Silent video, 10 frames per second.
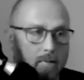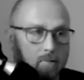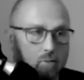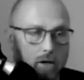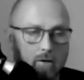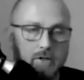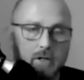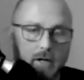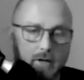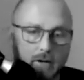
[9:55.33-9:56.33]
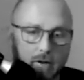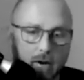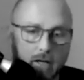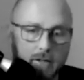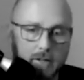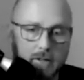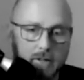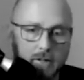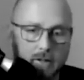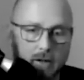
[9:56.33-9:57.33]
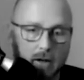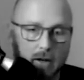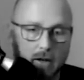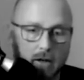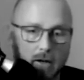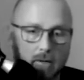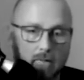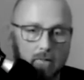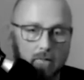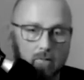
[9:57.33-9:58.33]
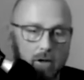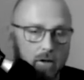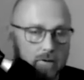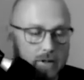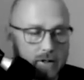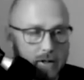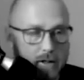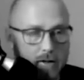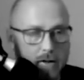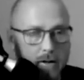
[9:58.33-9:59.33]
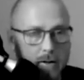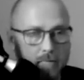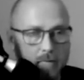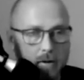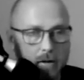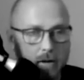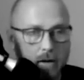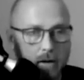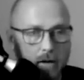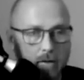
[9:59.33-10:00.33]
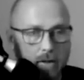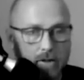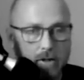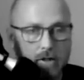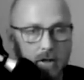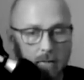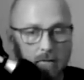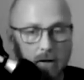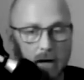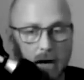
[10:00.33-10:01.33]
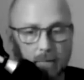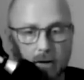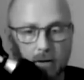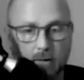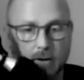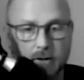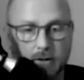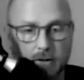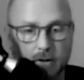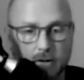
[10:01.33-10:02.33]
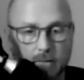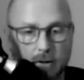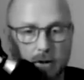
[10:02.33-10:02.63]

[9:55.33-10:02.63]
We don't see that in the US. We don't see it. We see some of it happening in Western Europe, but